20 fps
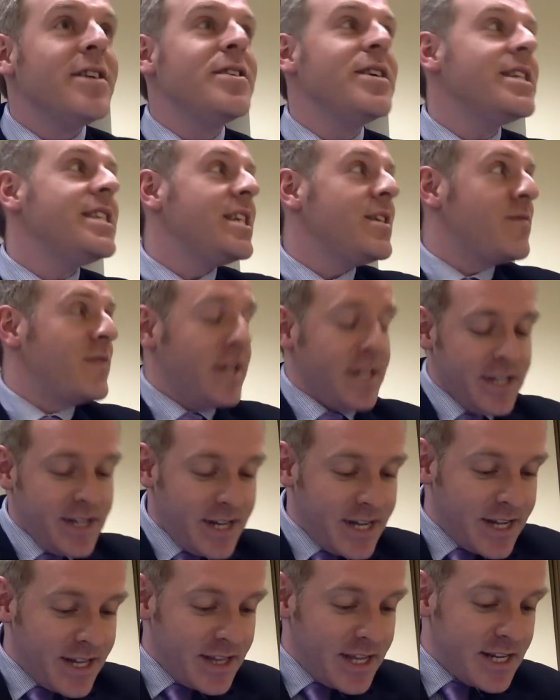Good
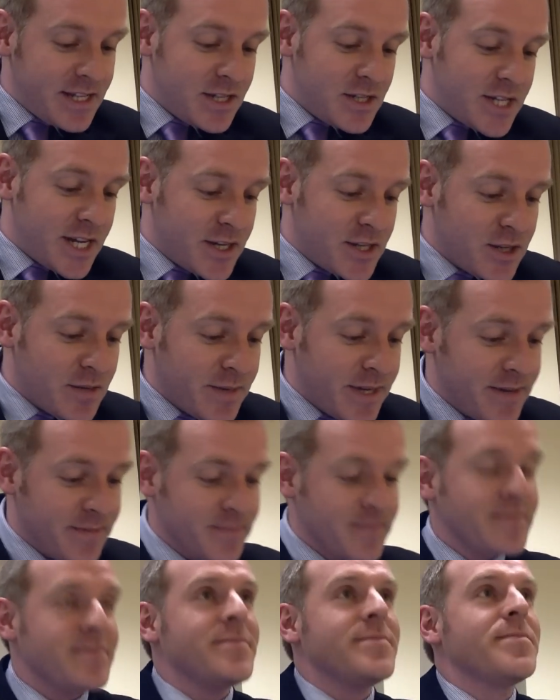evening, ladies and gentlemen.
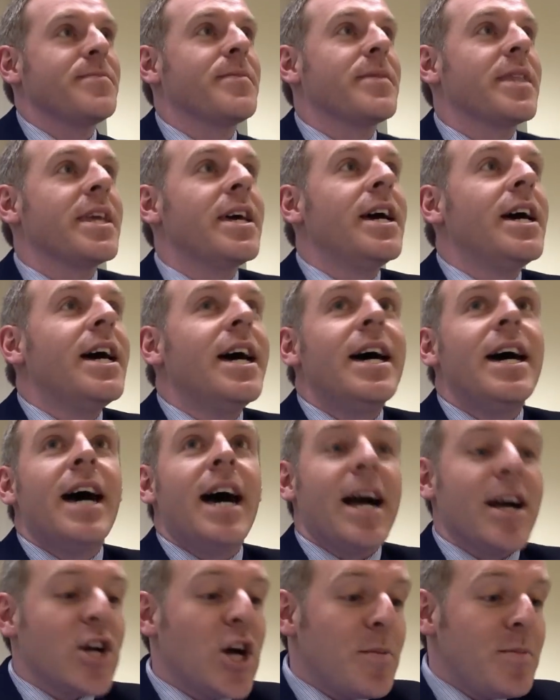
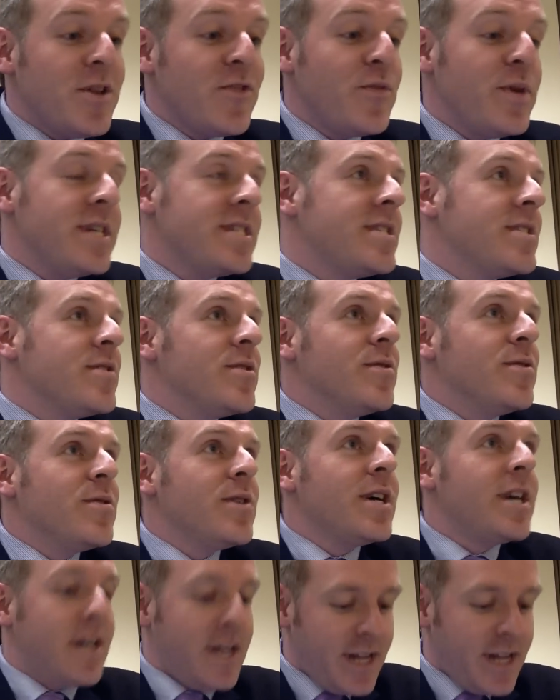A couple of weeks ago,